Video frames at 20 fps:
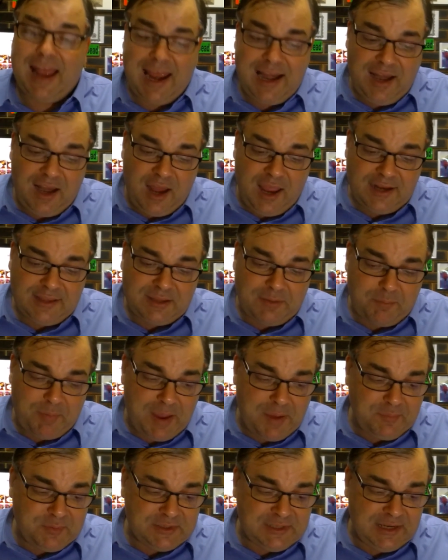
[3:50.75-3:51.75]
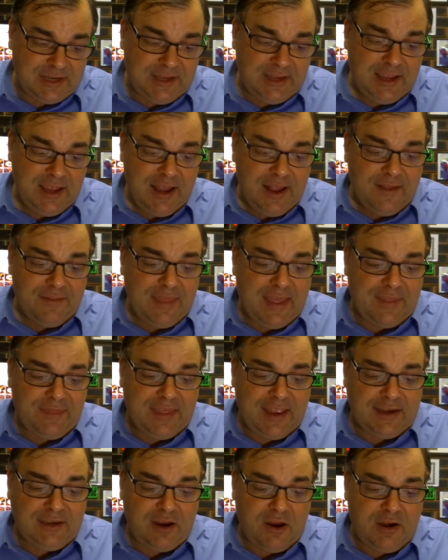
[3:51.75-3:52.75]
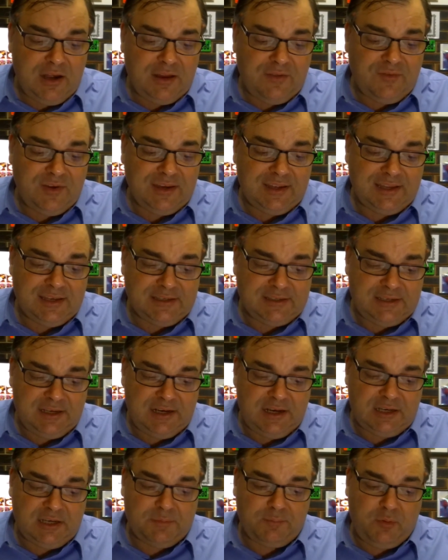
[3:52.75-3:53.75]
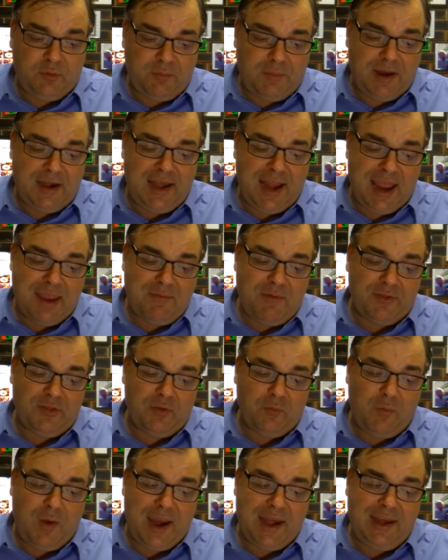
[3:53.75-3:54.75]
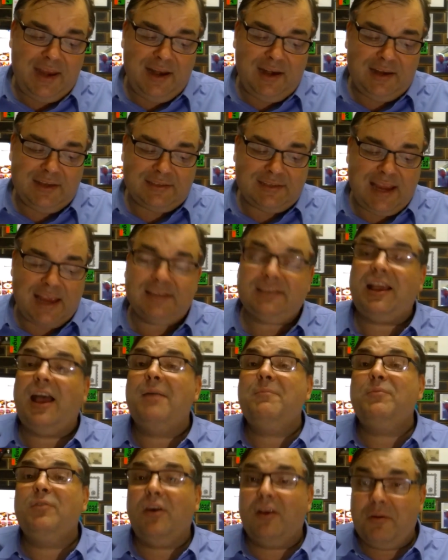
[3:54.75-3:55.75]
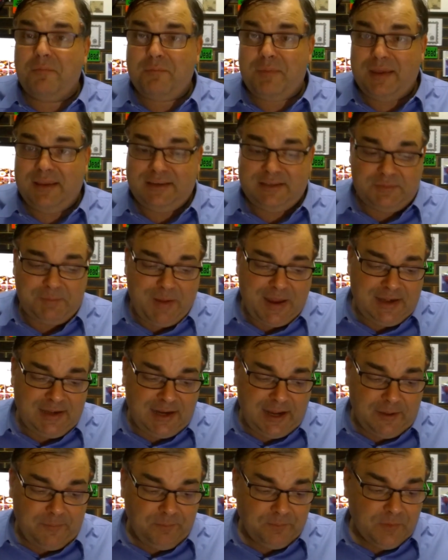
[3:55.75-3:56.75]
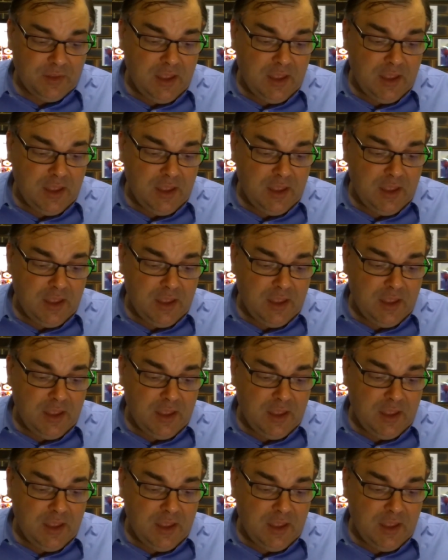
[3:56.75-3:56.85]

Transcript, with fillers: Unlike the Pepsi, that they don't even consider to put my name on the waiting list as I'm not a big spender.